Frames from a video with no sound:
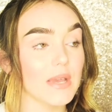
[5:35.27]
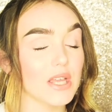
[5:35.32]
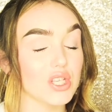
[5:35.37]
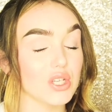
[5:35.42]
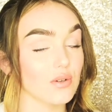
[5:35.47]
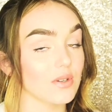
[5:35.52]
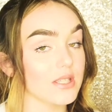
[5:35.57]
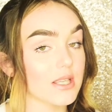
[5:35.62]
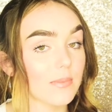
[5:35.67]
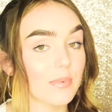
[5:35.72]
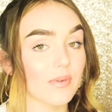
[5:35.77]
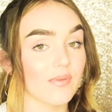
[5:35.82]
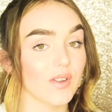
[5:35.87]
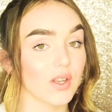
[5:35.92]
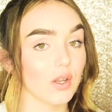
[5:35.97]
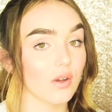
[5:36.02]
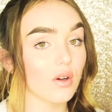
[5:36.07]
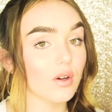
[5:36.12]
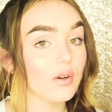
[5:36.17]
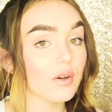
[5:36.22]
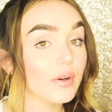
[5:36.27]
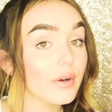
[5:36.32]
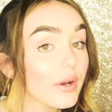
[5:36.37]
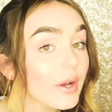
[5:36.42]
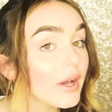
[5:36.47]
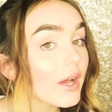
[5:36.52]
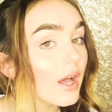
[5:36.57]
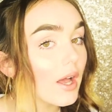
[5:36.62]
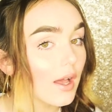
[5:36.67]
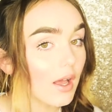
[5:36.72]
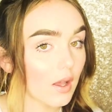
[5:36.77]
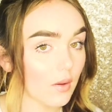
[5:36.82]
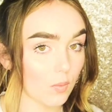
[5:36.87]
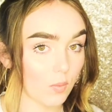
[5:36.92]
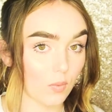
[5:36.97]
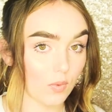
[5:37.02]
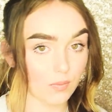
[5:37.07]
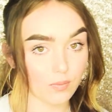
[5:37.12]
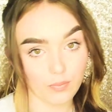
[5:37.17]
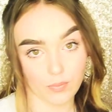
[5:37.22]
do a separate video
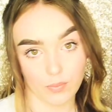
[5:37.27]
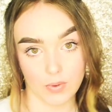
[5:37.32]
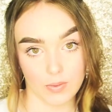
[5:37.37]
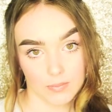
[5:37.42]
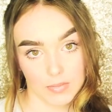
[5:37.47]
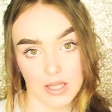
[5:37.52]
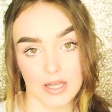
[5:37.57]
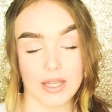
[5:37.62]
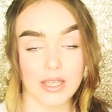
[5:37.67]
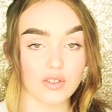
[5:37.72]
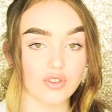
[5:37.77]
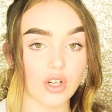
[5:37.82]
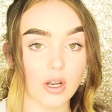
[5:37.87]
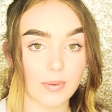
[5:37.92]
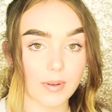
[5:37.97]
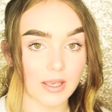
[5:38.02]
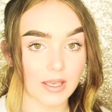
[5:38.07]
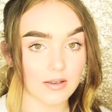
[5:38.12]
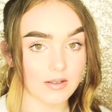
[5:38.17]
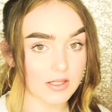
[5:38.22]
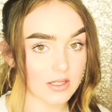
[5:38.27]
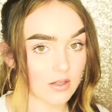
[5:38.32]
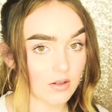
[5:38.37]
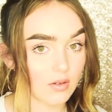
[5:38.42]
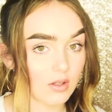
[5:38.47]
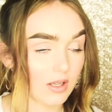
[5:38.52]
with me like dropping out of school,